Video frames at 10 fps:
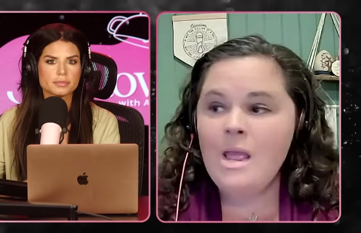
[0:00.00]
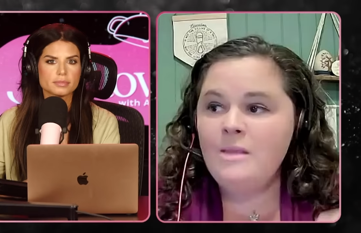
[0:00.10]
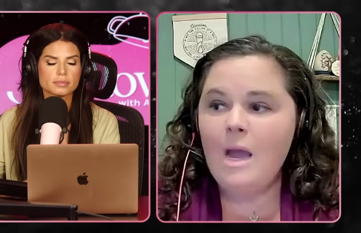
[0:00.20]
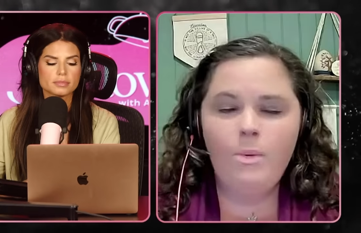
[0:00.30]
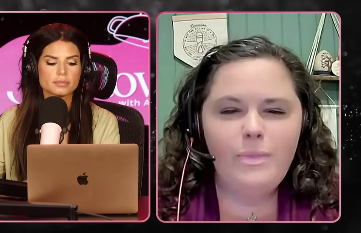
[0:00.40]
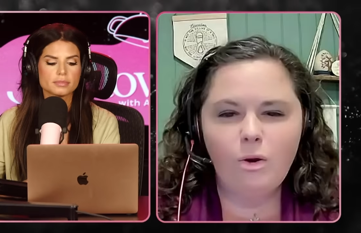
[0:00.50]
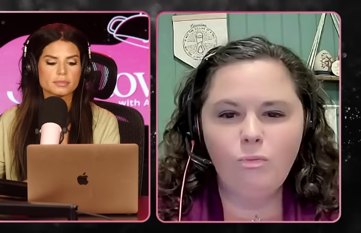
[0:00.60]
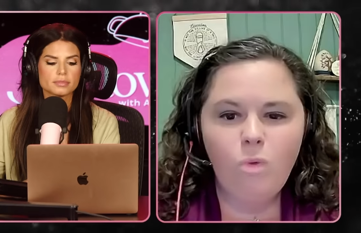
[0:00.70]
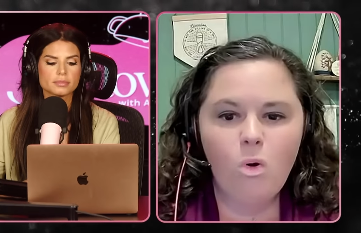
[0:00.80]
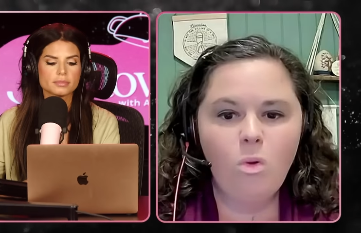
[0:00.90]
Speaker 1: that when they're
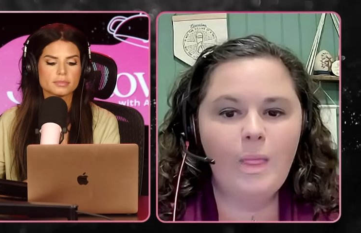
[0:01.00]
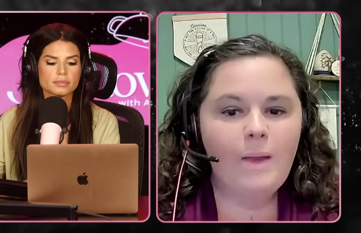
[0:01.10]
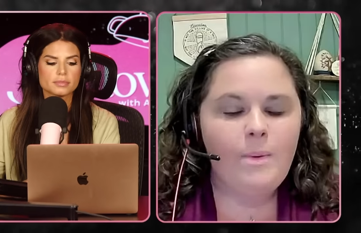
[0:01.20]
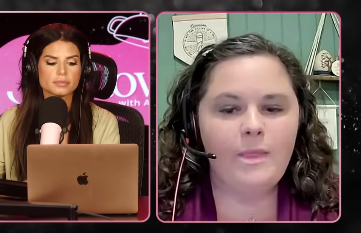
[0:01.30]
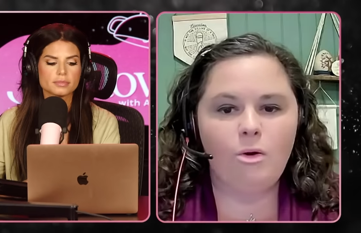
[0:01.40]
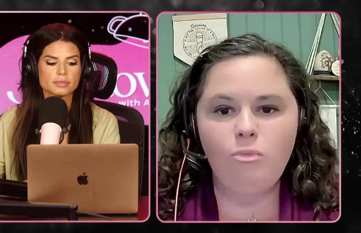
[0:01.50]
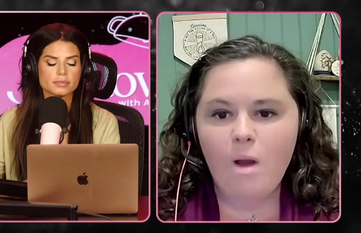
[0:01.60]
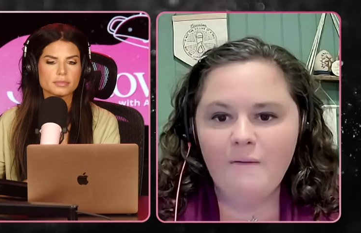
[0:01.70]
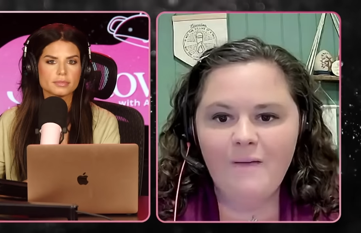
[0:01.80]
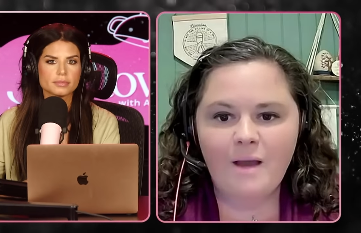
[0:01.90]
rolling, when they're
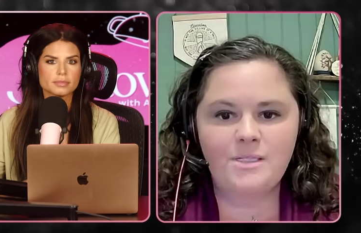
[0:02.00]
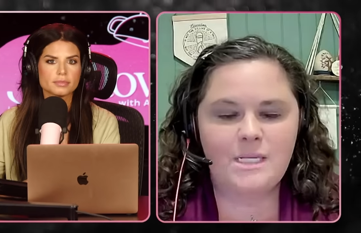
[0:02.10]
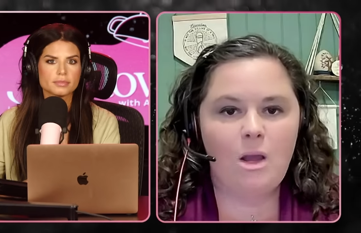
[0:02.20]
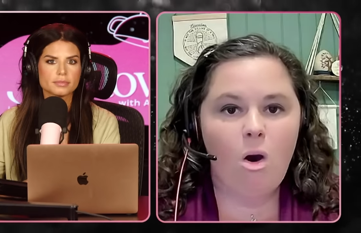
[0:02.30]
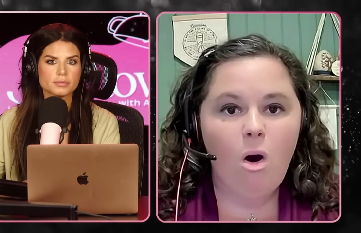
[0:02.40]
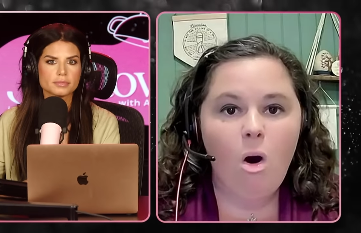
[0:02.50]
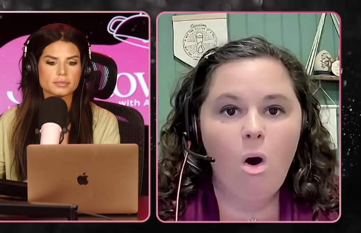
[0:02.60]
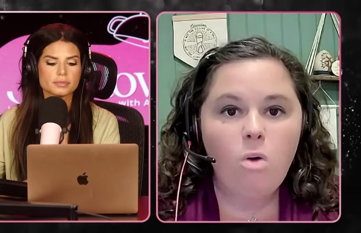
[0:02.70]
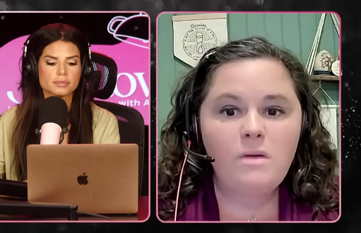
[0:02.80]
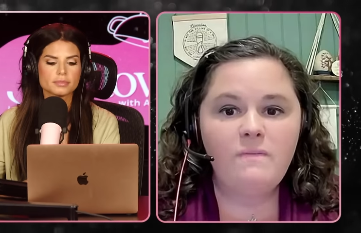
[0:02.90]
roughhousing,
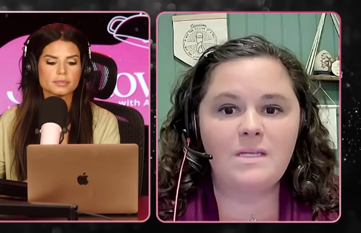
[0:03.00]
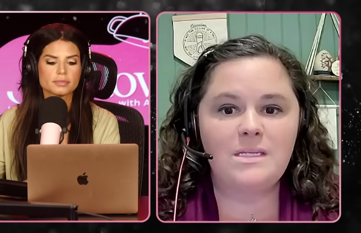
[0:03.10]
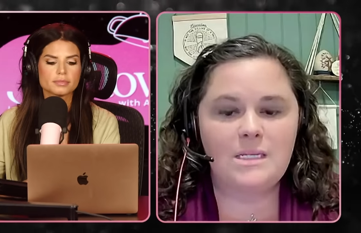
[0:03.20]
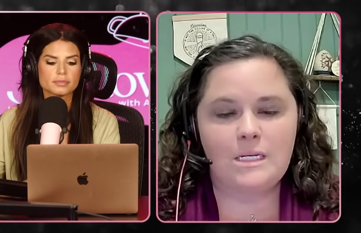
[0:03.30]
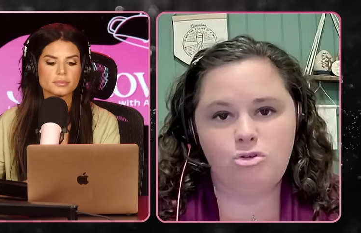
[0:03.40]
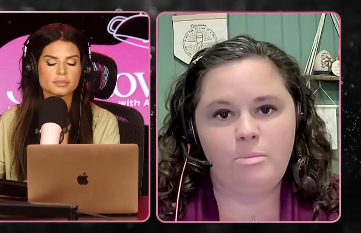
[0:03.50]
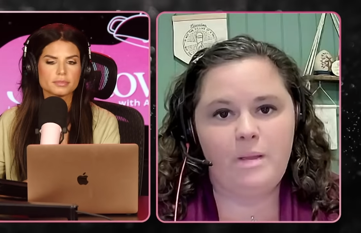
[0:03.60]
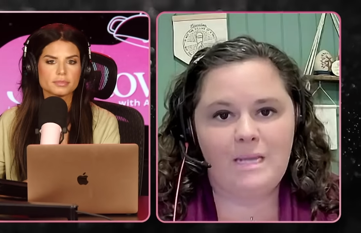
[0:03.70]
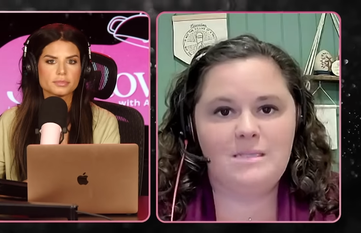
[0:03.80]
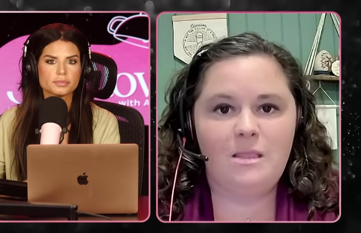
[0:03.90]
all of this is
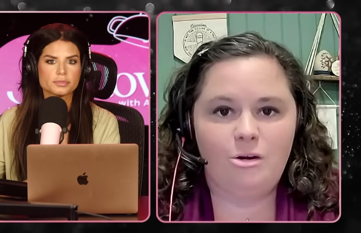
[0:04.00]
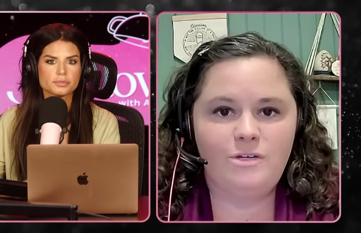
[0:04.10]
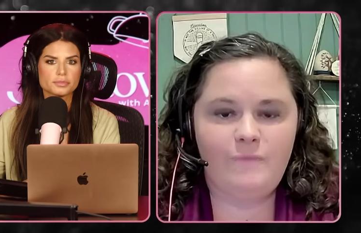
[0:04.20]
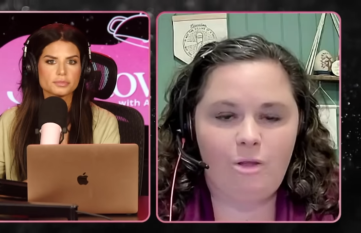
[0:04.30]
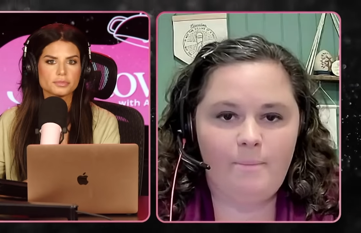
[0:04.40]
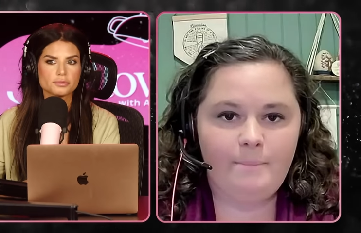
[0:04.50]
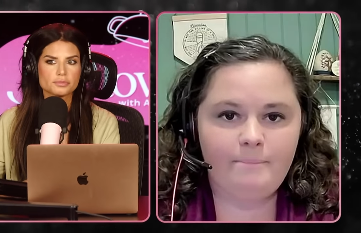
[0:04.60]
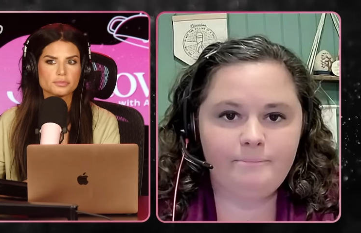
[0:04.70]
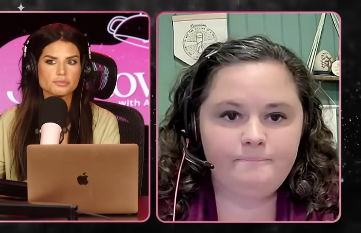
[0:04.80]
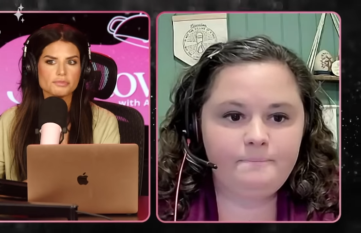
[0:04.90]
contributing to their development.
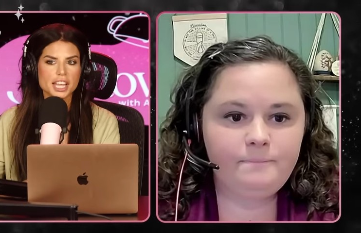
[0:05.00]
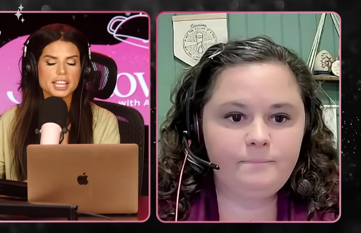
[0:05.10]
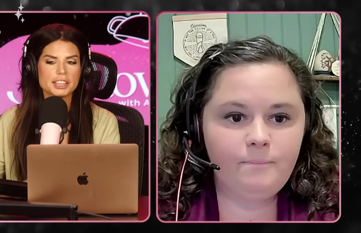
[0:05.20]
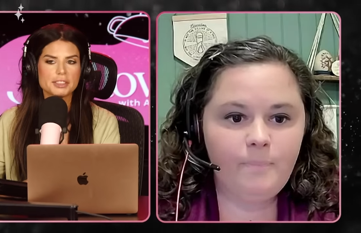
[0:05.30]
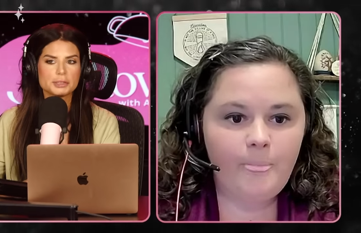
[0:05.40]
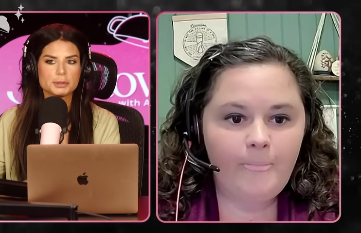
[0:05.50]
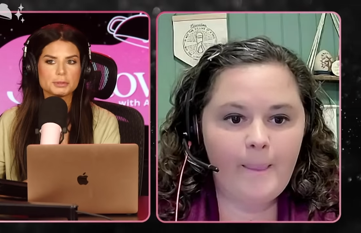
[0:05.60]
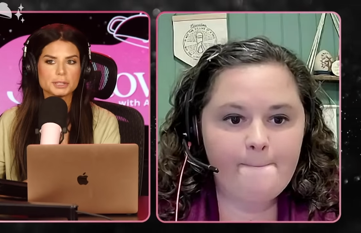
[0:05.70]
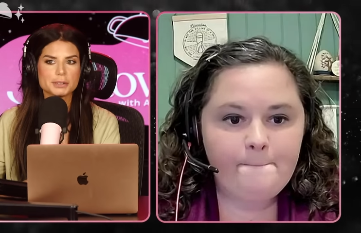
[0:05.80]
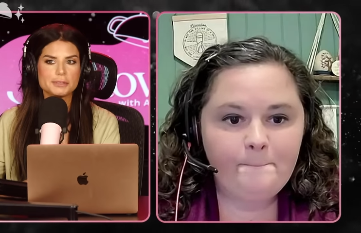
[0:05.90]
Speaker 2: I thought this
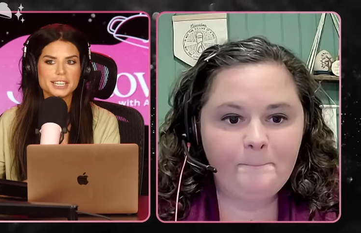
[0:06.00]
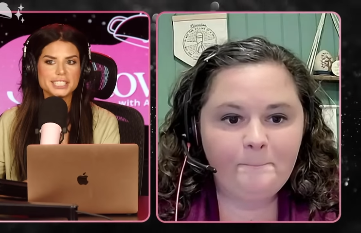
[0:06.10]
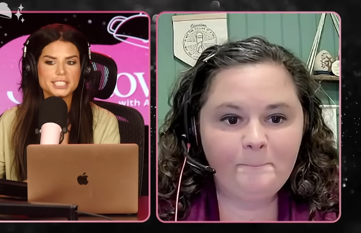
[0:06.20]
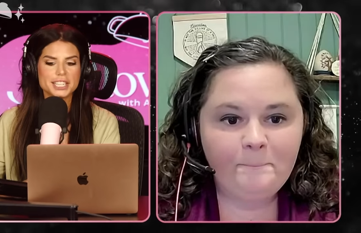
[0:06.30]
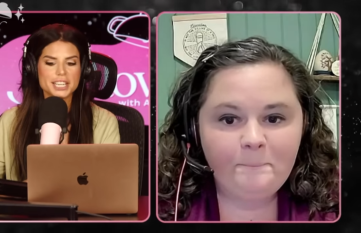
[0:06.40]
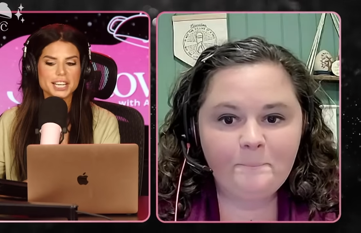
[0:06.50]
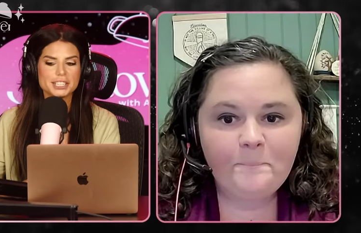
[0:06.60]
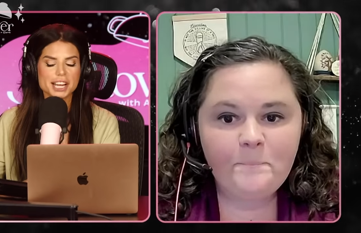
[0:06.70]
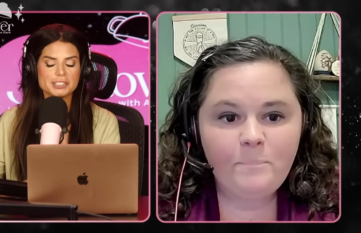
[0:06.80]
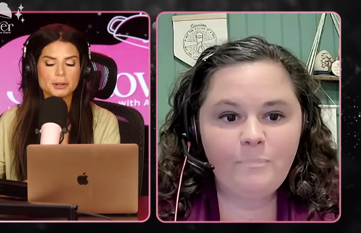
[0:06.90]
was really funny, Ginny.
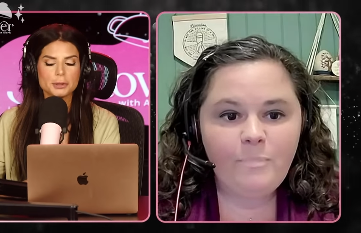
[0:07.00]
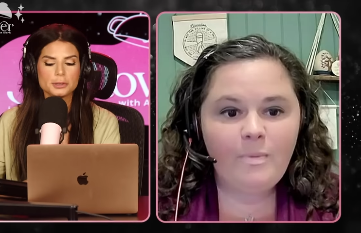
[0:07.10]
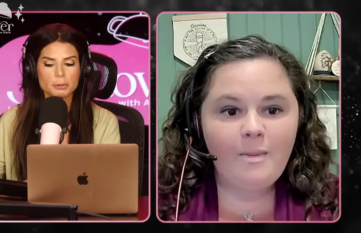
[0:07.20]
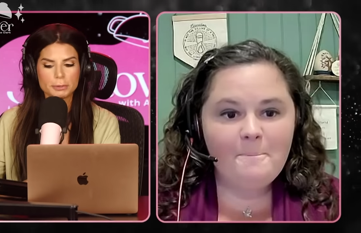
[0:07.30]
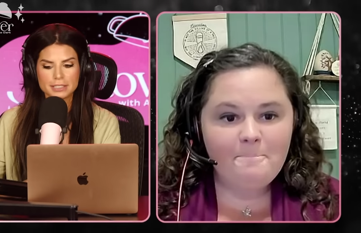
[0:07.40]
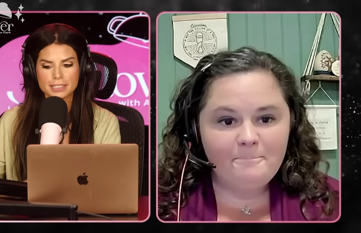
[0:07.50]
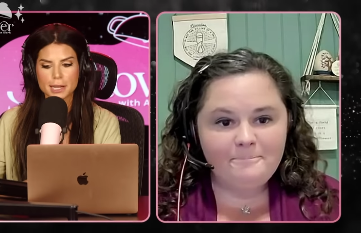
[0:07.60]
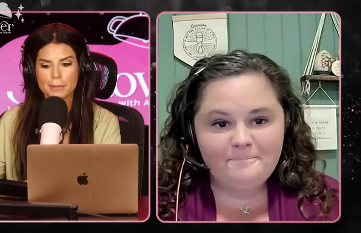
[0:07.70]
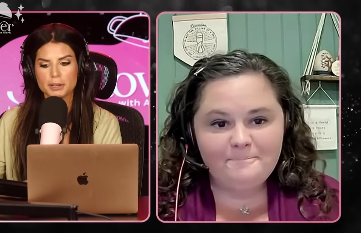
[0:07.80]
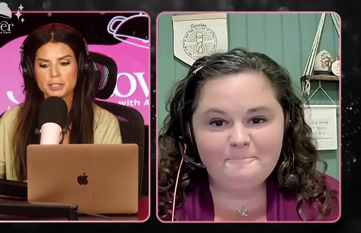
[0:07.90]
I, I told someone
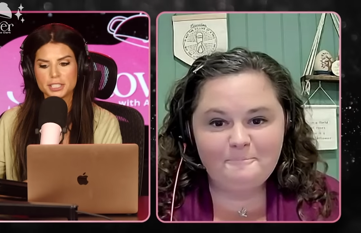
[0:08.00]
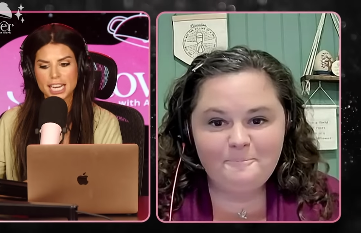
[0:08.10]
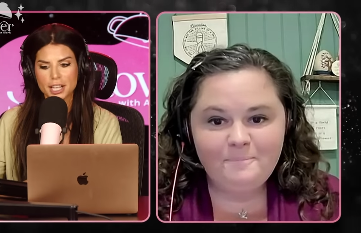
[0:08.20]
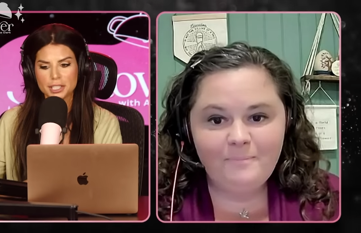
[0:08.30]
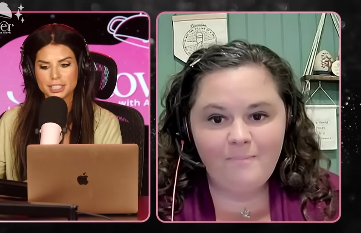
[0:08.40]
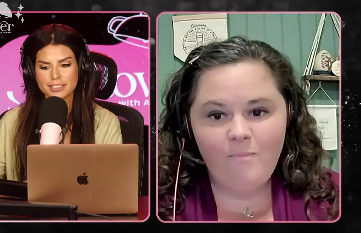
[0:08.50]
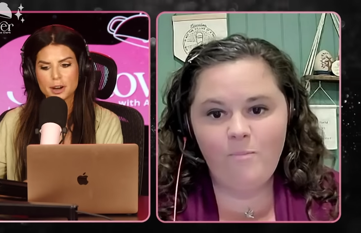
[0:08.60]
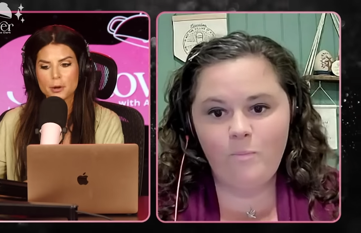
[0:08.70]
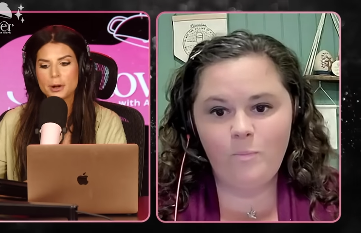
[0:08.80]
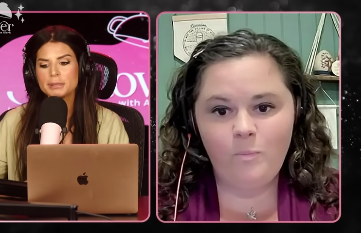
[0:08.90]
recently about your challenge. I
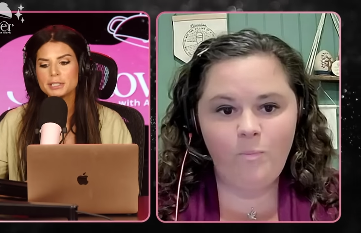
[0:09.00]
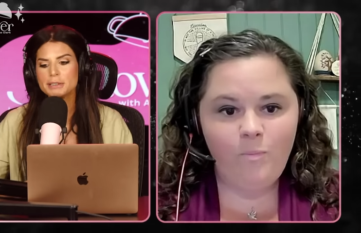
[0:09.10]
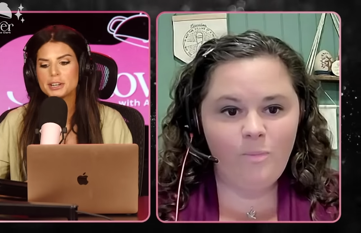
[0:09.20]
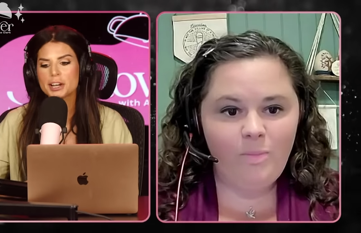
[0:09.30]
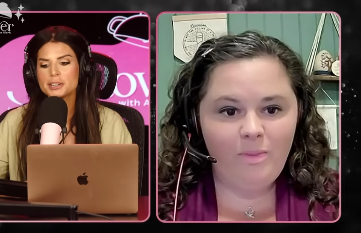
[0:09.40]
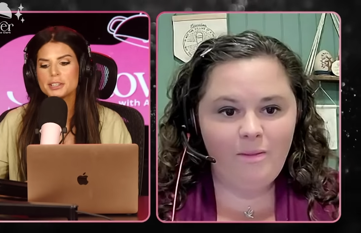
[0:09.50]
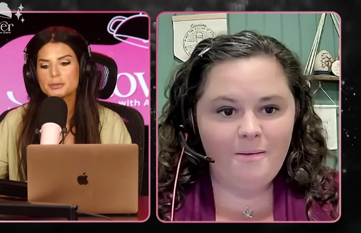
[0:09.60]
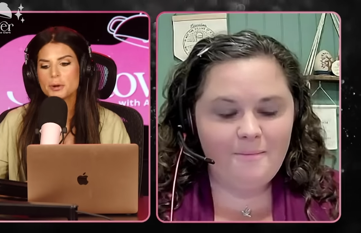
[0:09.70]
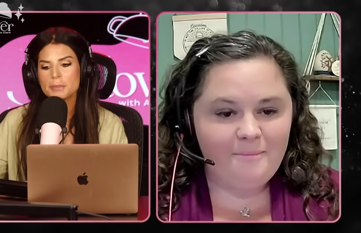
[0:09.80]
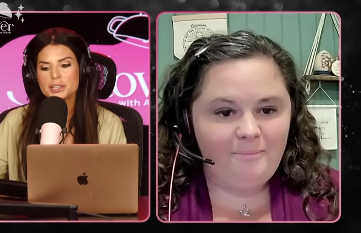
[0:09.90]
said, Oh, I'm going to be talking to
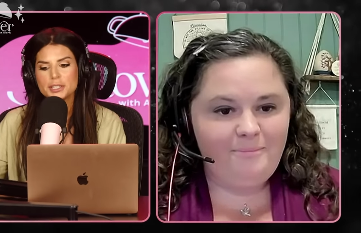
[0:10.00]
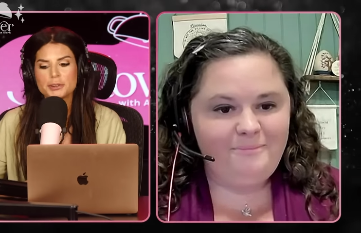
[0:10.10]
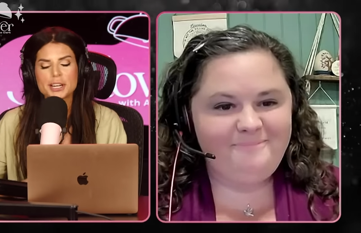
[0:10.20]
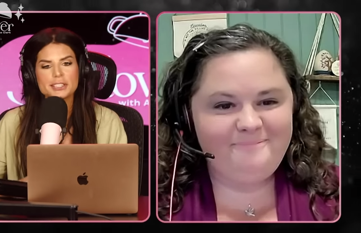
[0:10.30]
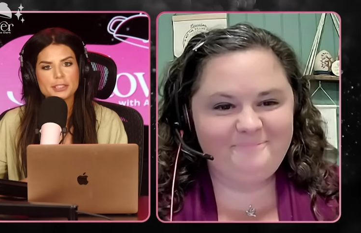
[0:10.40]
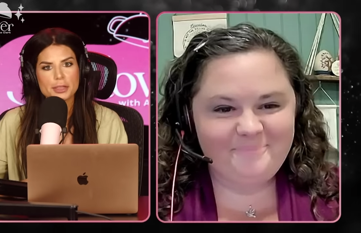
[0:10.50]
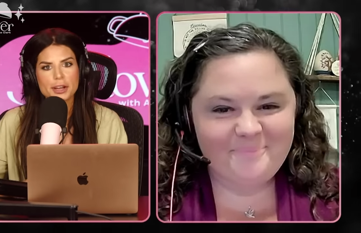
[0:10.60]
this woman. She created this